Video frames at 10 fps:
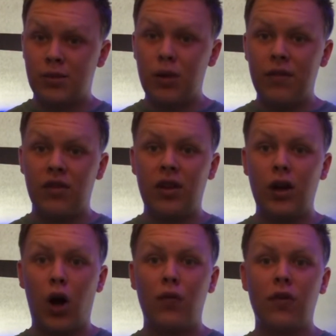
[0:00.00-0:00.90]
we have seen
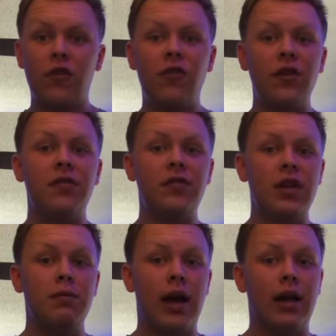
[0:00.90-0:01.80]
over 50
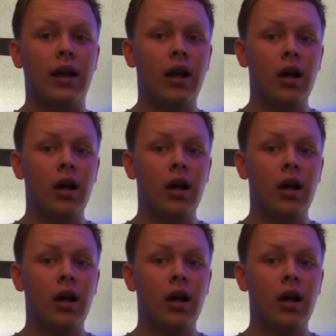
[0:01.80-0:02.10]
men